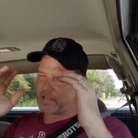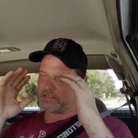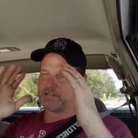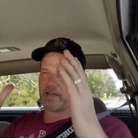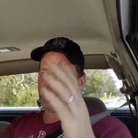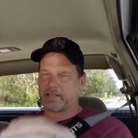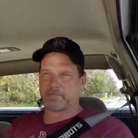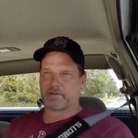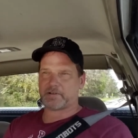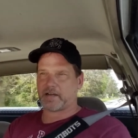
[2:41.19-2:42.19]
you know, I had to
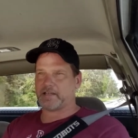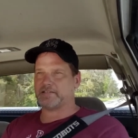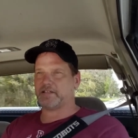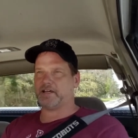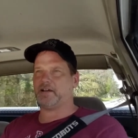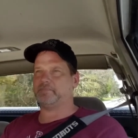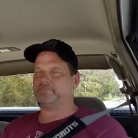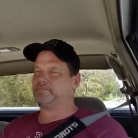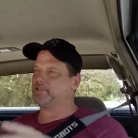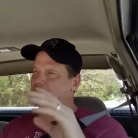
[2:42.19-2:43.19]
get my grades up,
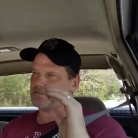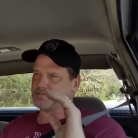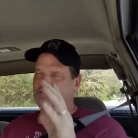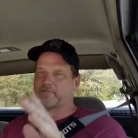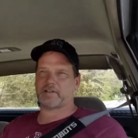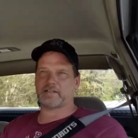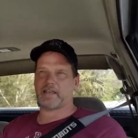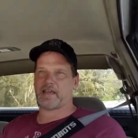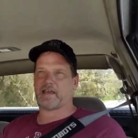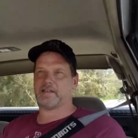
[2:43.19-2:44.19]
you know, and stuff like
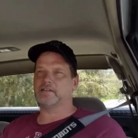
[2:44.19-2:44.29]
that.